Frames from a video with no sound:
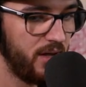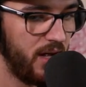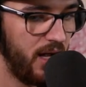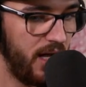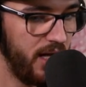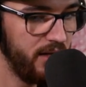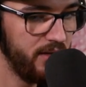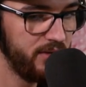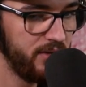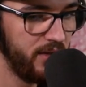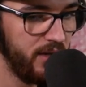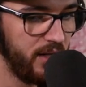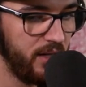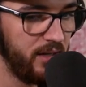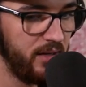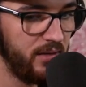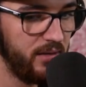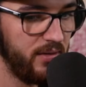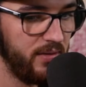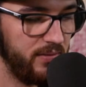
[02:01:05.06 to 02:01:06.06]
I
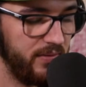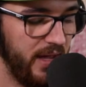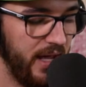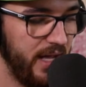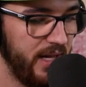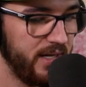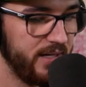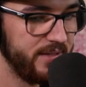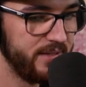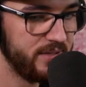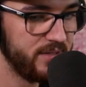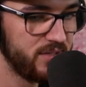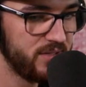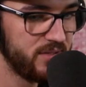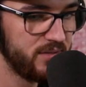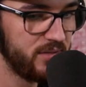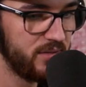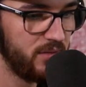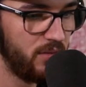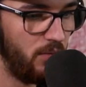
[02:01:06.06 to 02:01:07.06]
think that
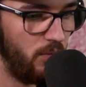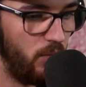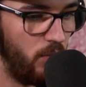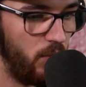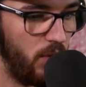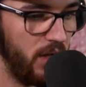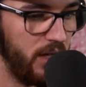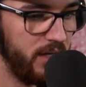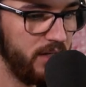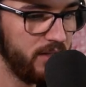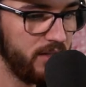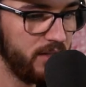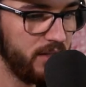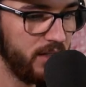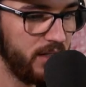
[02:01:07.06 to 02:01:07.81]
is what